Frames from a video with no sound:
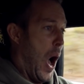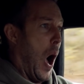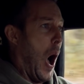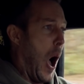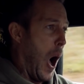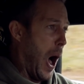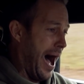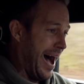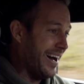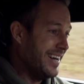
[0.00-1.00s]

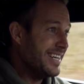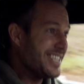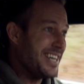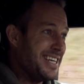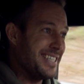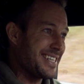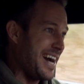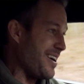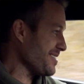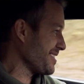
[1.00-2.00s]
Oh, she
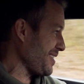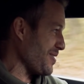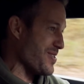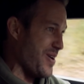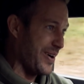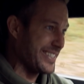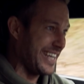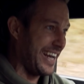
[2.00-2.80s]
sounds so naughty,